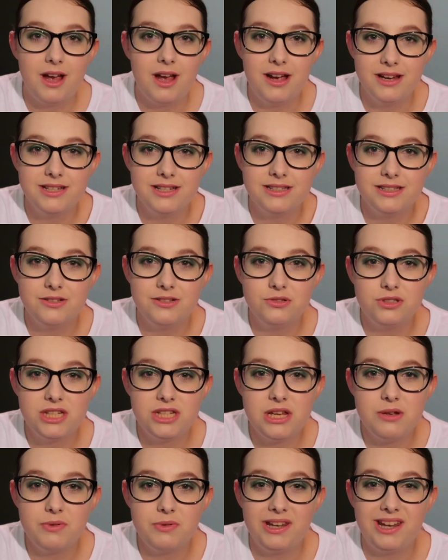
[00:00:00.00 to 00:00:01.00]
I can still
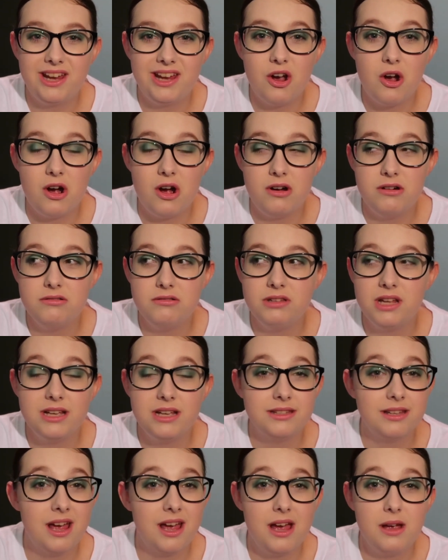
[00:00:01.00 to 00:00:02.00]
see where they are,
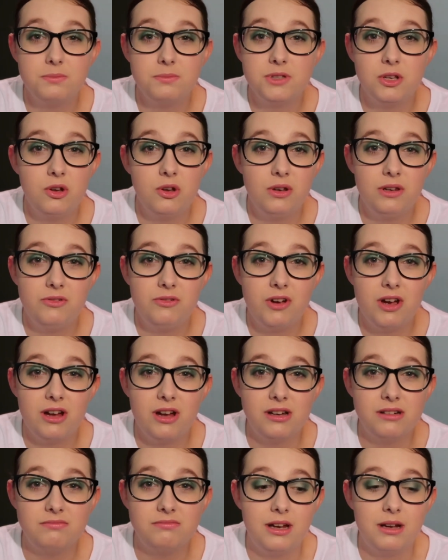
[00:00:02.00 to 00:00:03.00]
that's absolutely
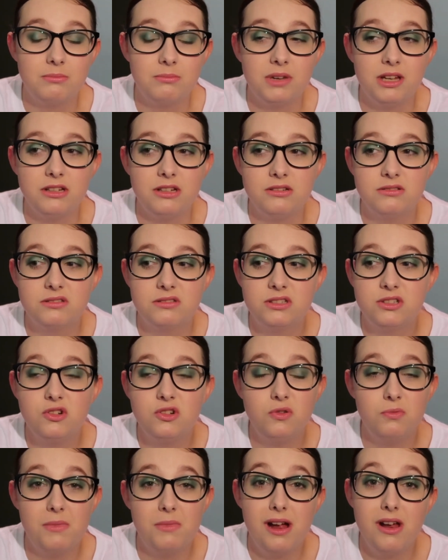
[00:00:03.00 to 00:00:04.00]
fine. I'm like stood
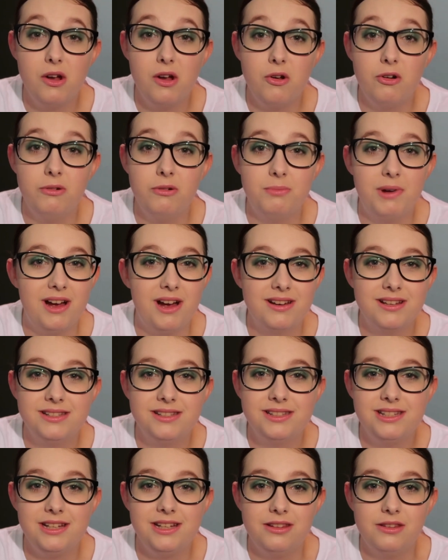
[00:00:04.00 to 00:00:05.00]
on my own, but I can
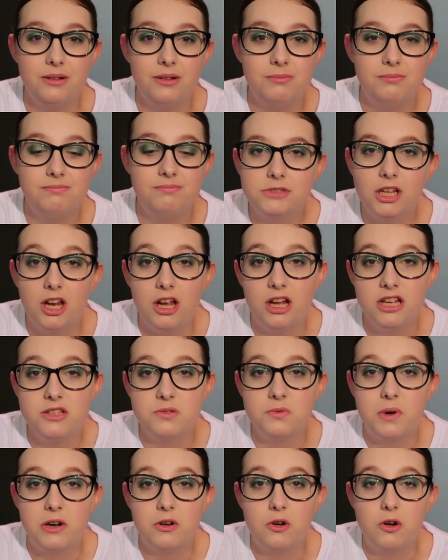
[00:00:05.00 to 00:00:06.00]
see them. The lights
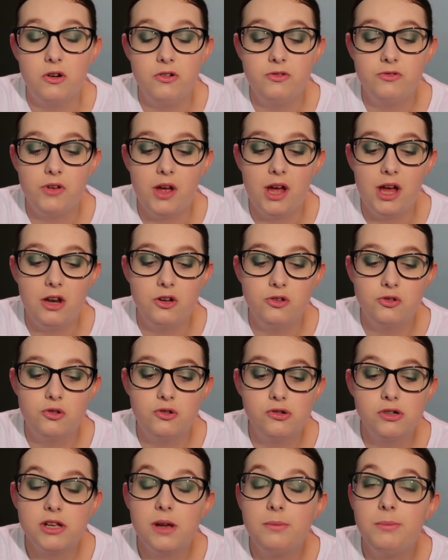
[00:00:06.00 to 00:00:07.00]
went off and
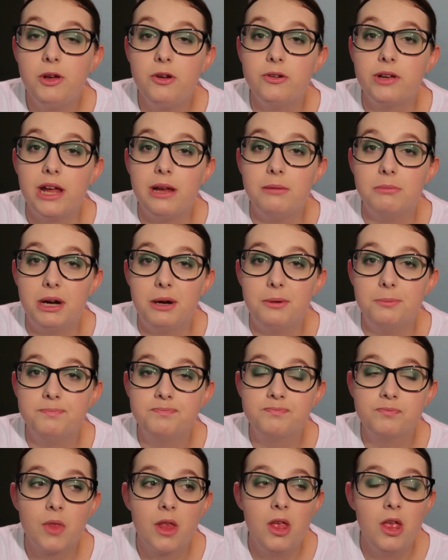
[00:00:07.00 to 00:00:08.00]
All Time Low came out,
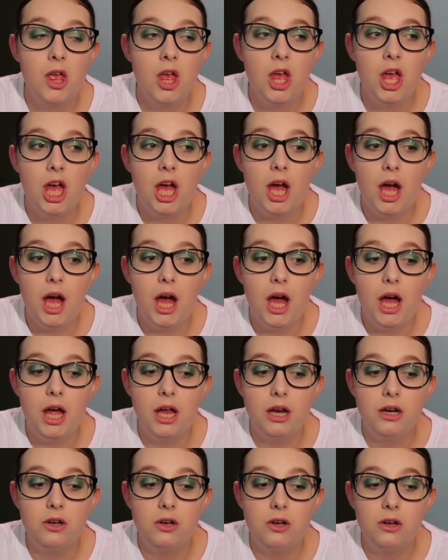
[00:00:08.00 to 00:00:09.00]

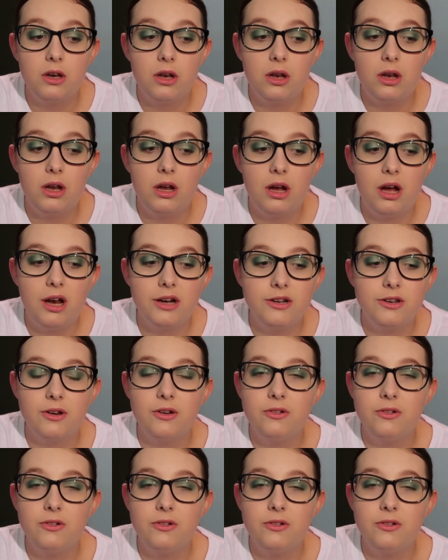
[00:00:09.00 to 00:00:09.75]
and I don't know